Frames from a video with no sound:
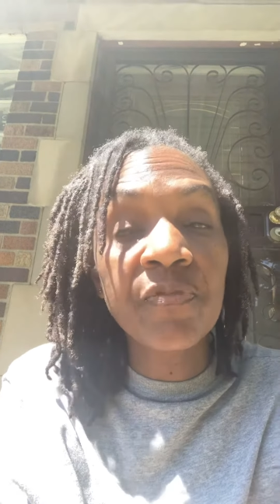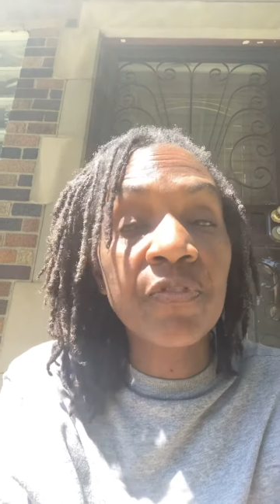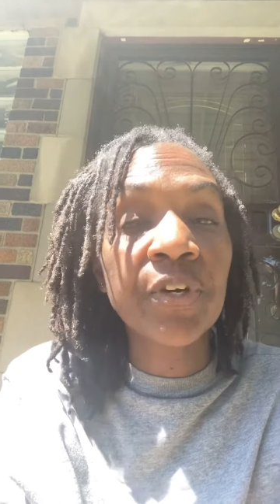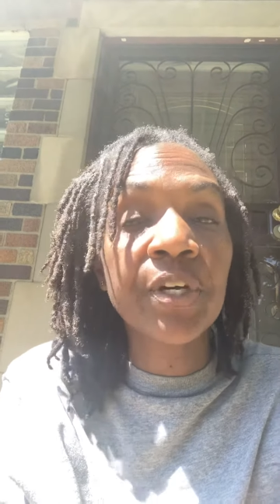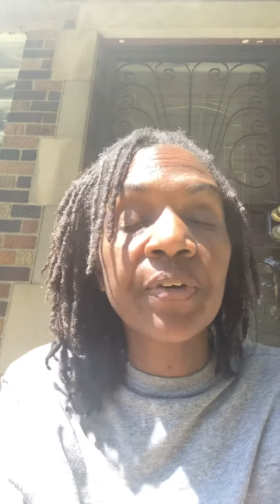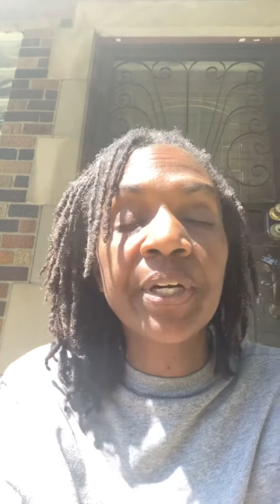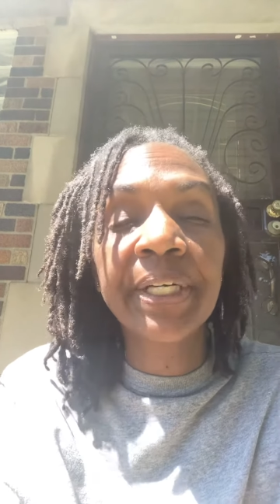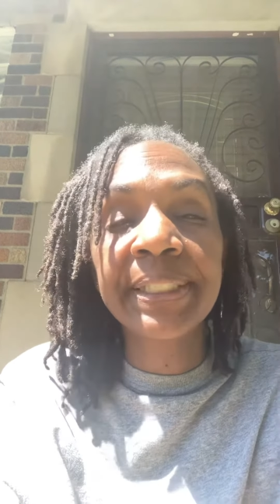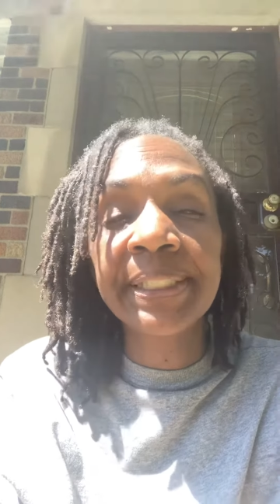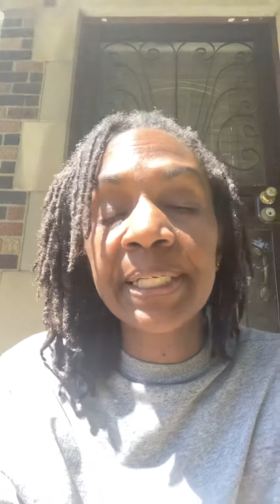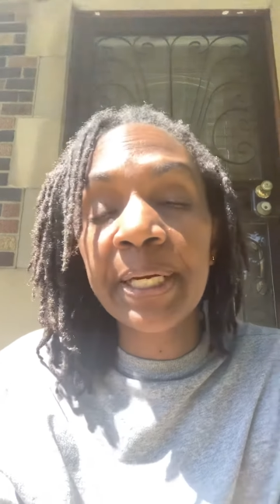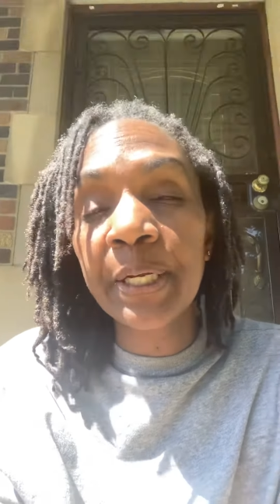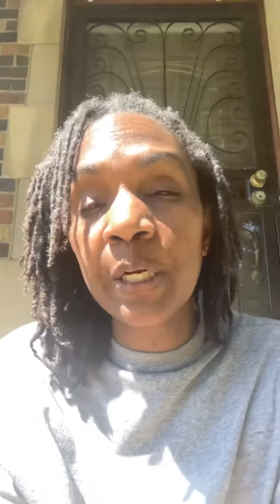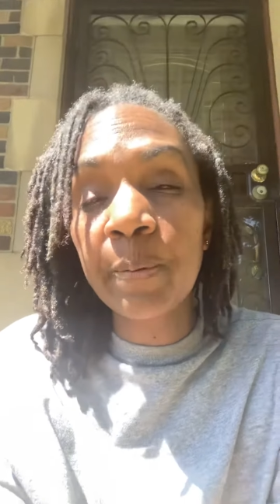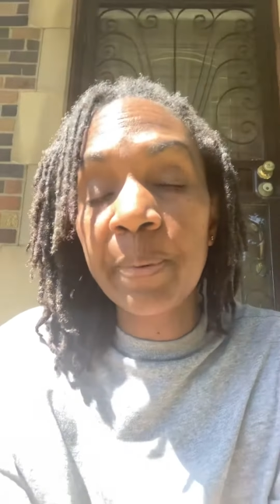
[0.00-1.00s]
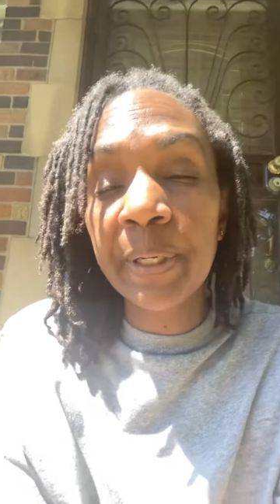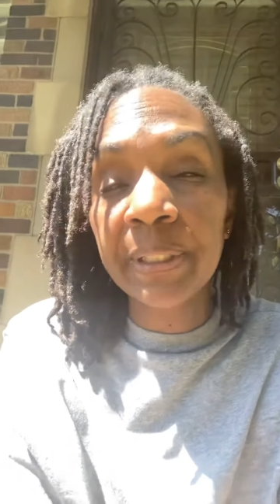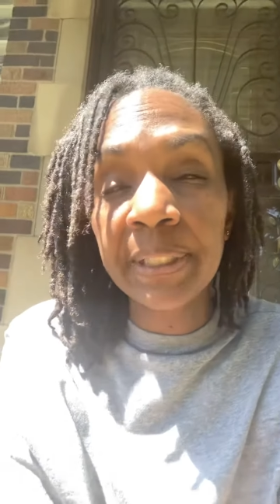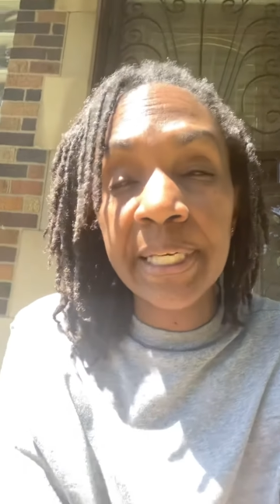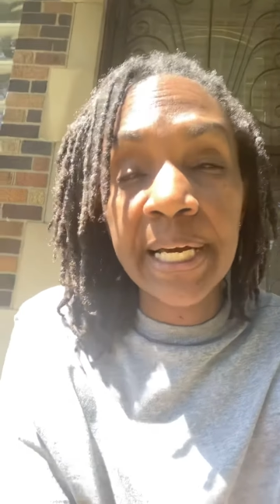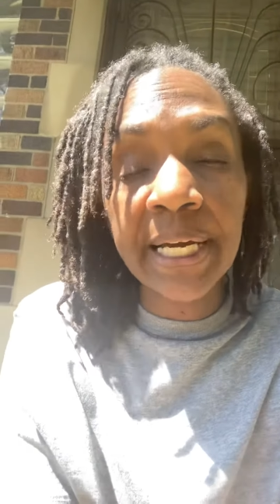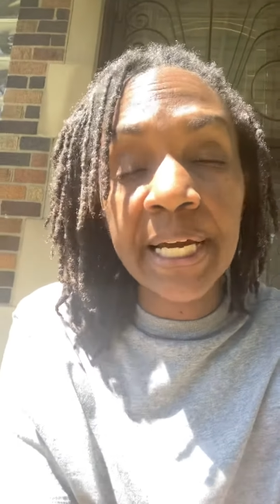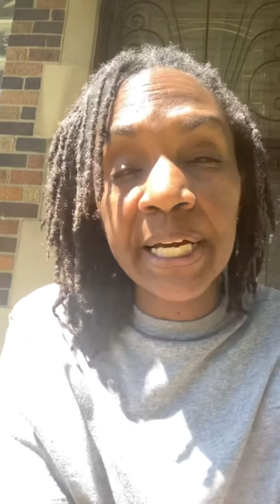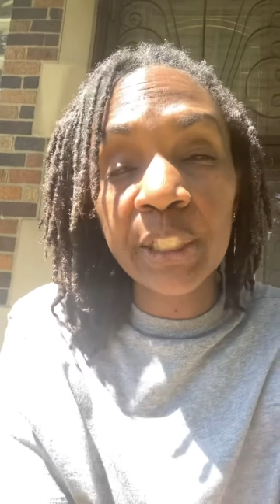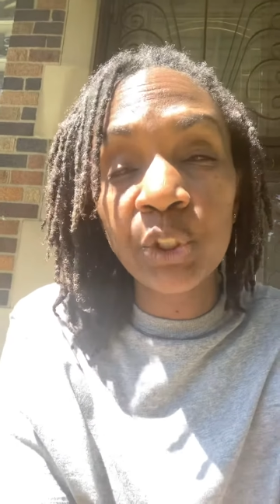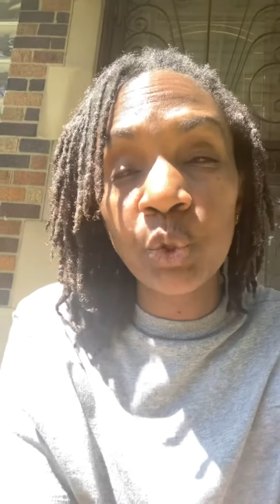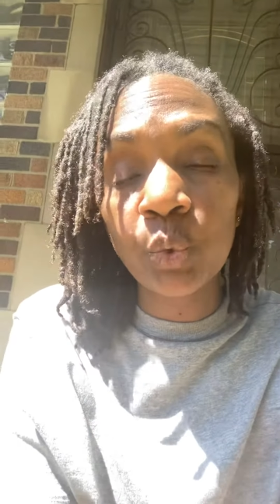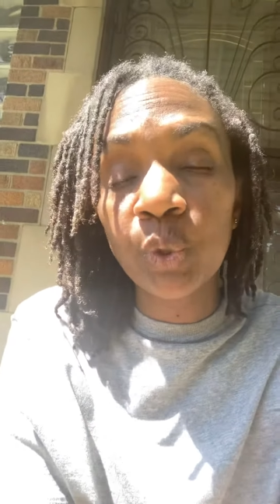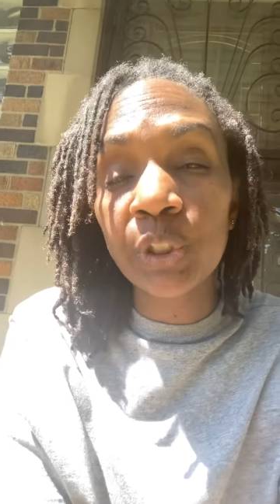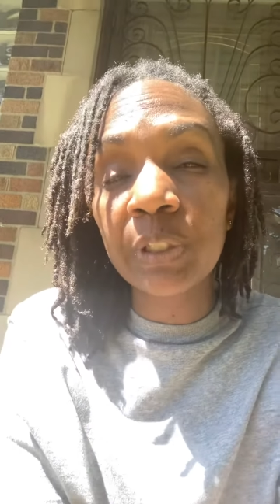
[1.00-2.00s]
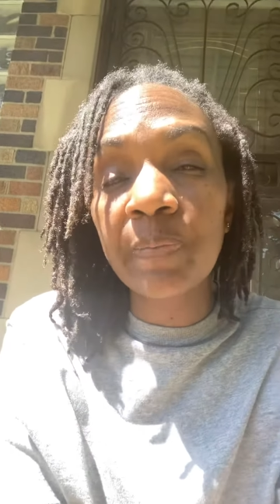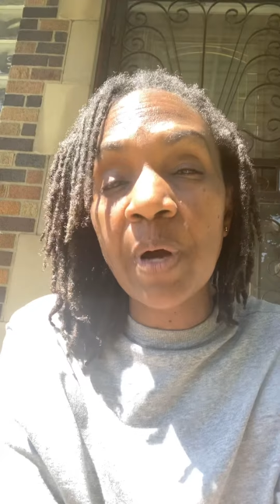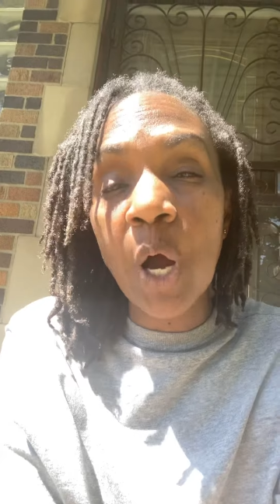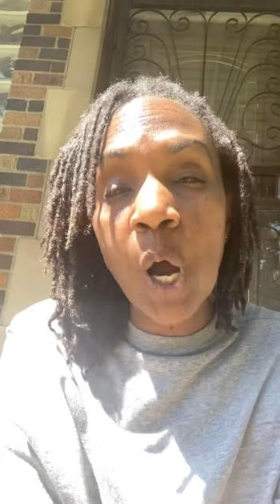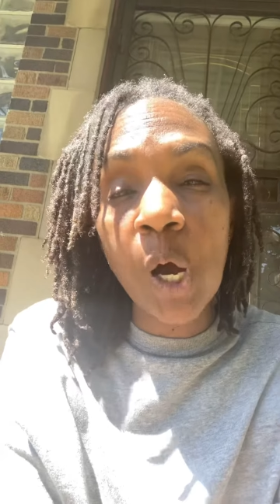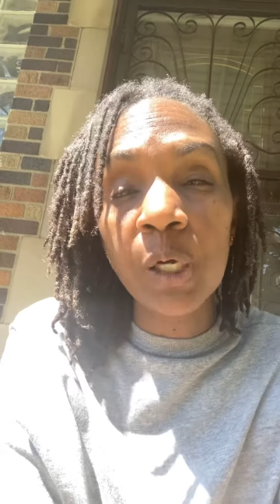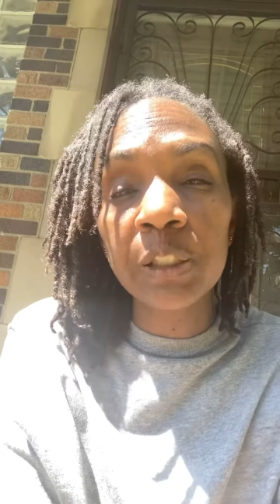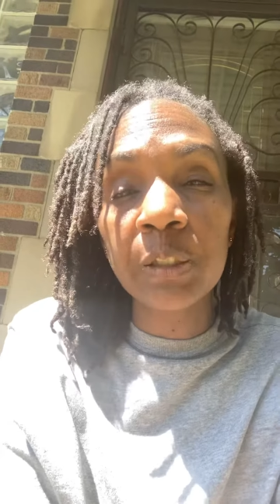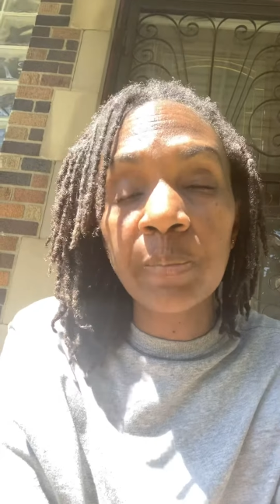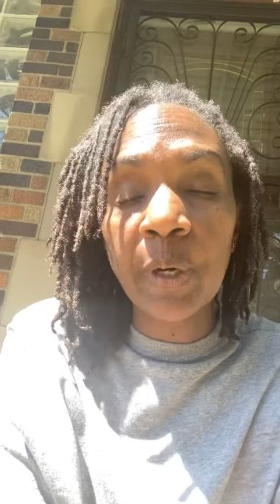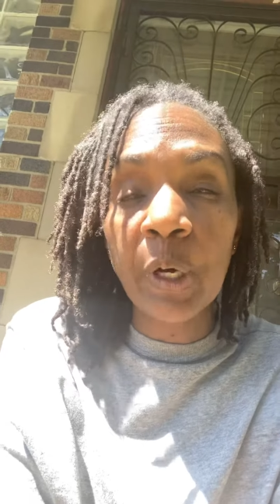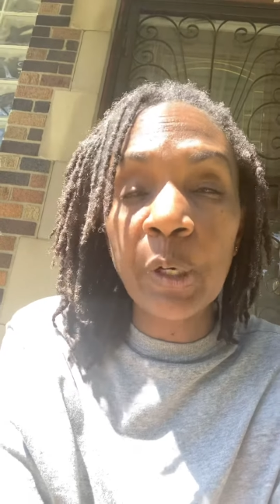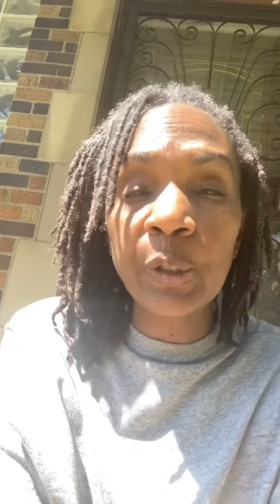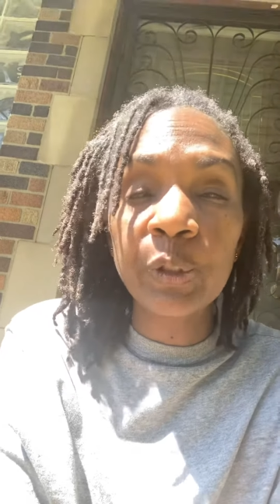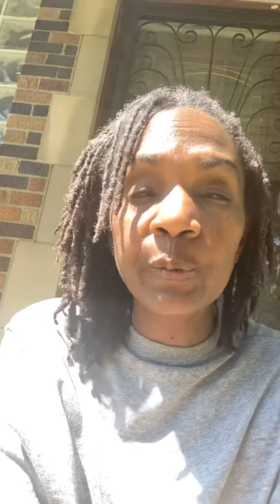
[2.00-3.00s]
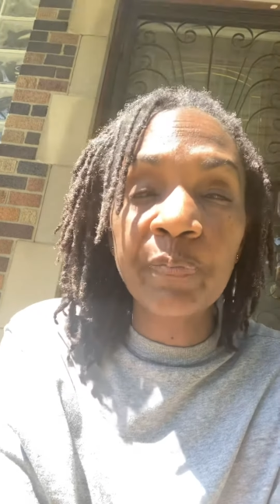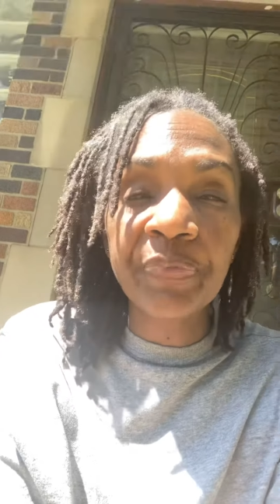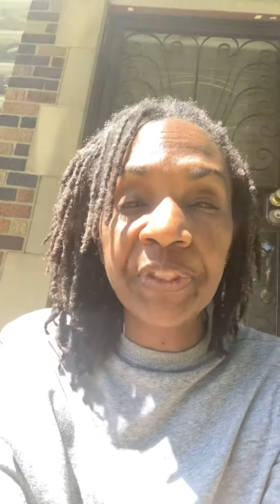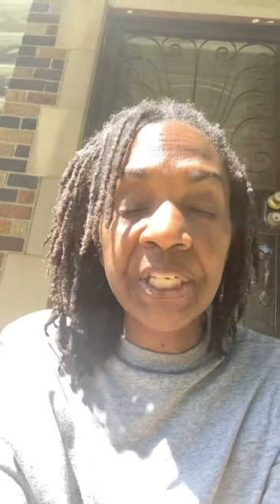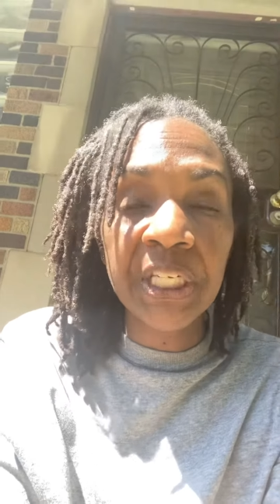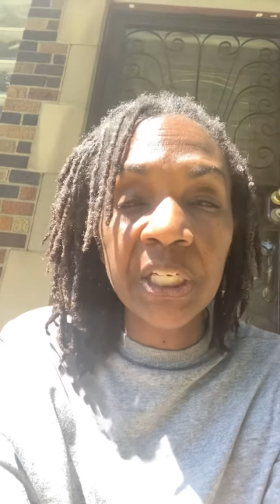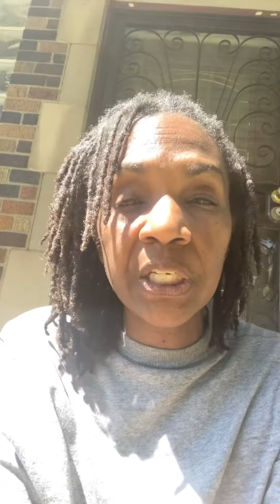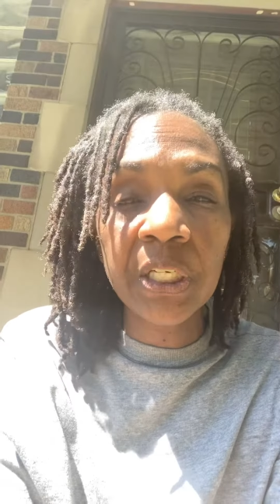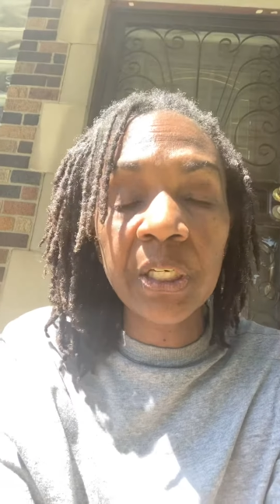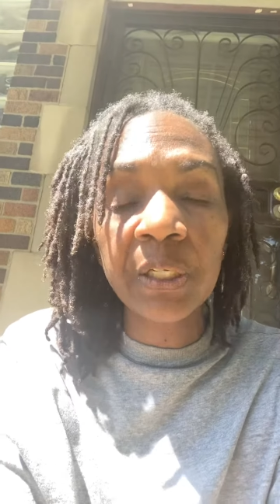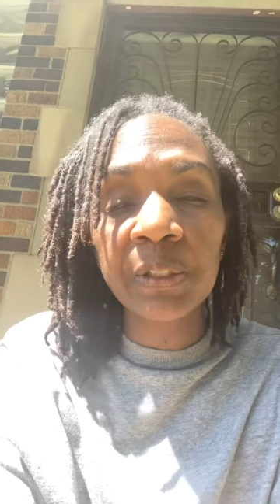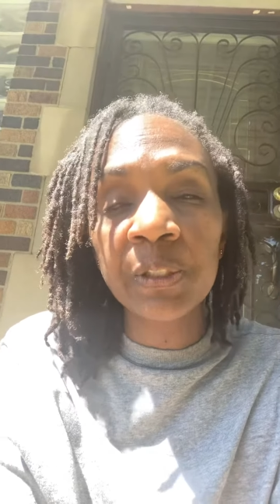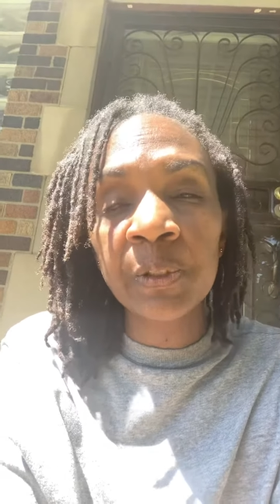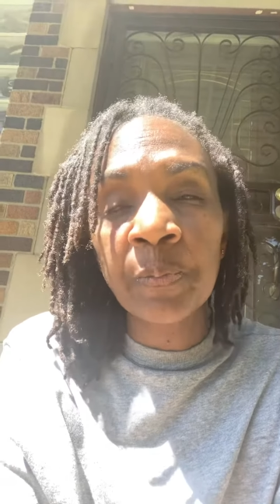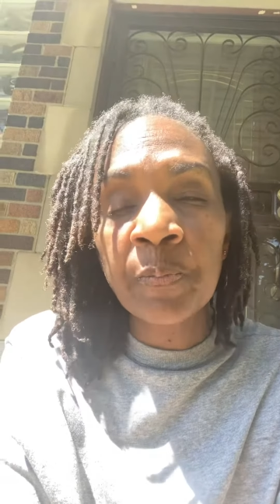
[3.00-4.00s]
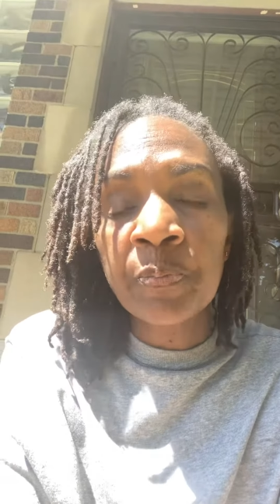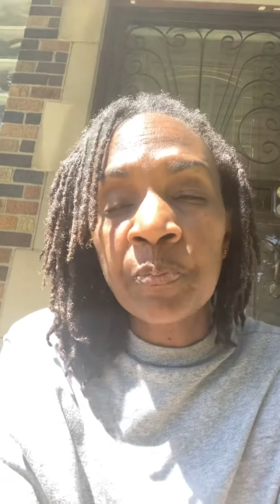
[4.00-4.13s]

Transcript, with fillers: Very excited about that. God is doing some awesome, awesome things.